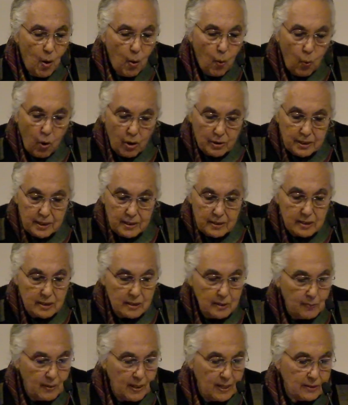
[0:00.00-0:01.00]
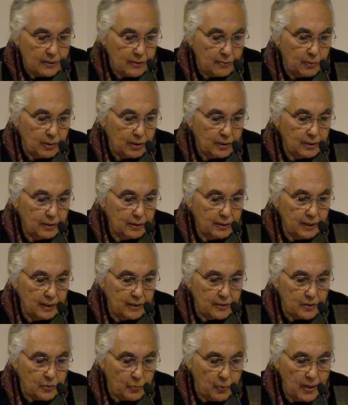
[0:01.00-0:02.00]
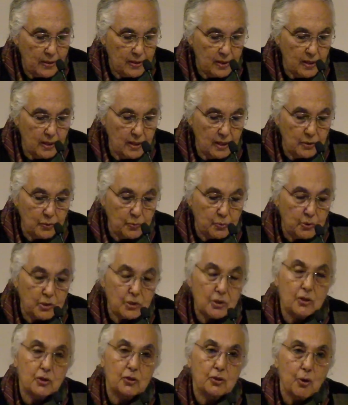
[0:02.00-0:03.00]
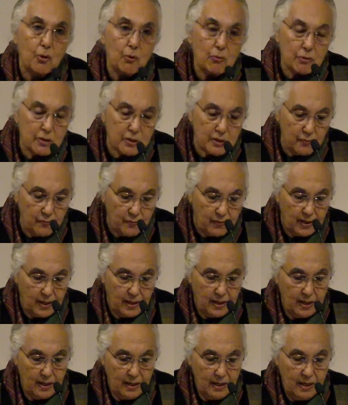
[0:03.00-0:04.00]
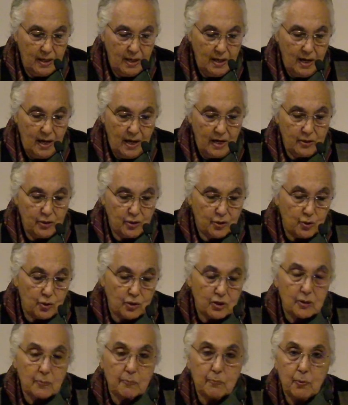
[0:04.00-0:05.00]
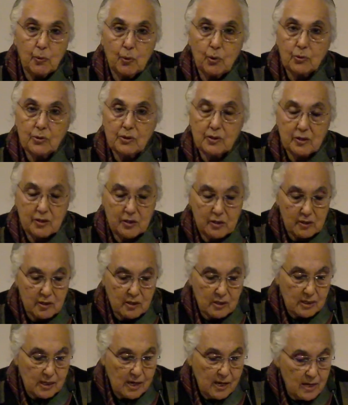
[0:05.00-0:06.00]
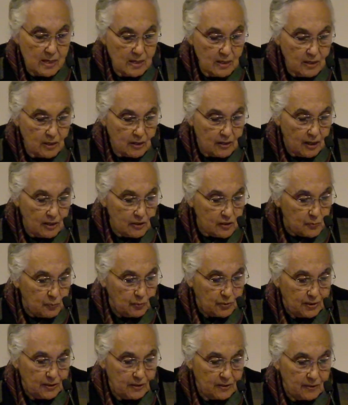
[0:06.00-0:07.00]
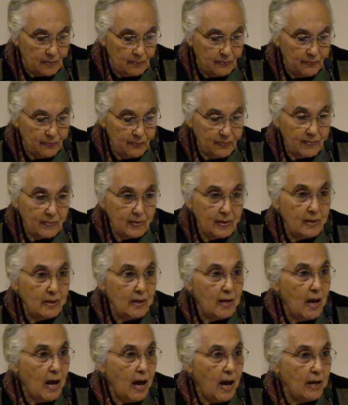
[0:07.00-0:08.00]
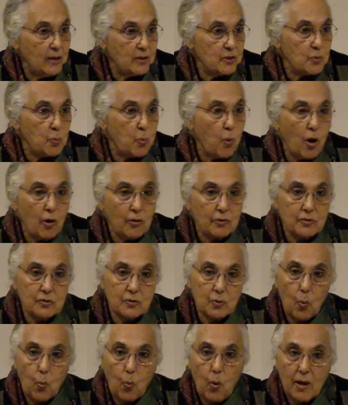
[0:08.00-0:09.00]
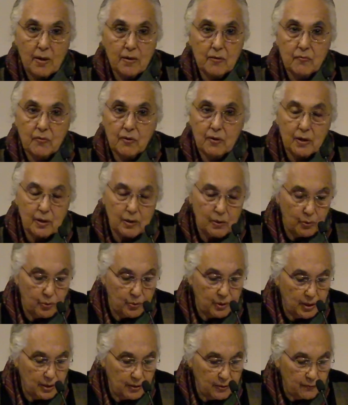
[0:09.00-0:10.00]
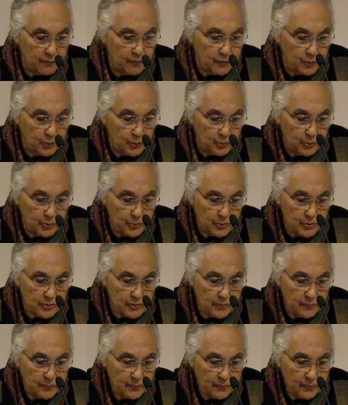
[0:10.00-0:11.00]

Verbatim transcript: What is debatable is whether it was so severe as to support sustained despotism, as was one of the colonial views.